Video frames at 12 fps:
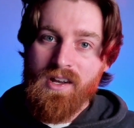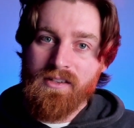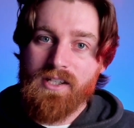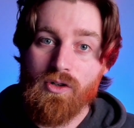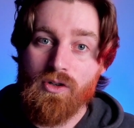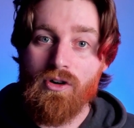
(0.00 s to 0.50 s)

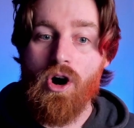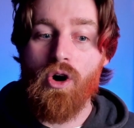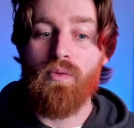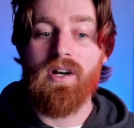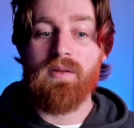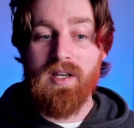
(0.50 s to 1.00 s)
that you're
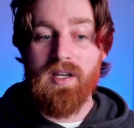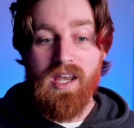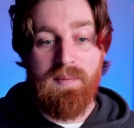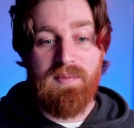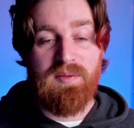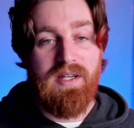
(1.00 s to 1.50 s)
already bigging
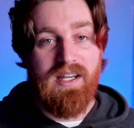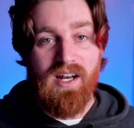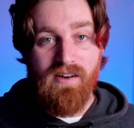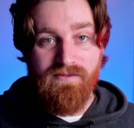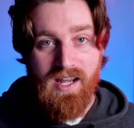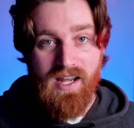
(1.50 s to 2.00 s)
up as being an
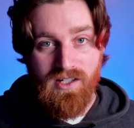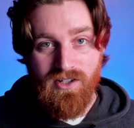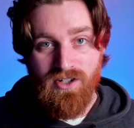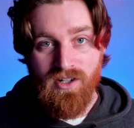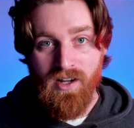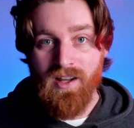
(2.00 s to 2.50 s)

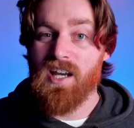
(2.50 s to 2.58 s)
advantage.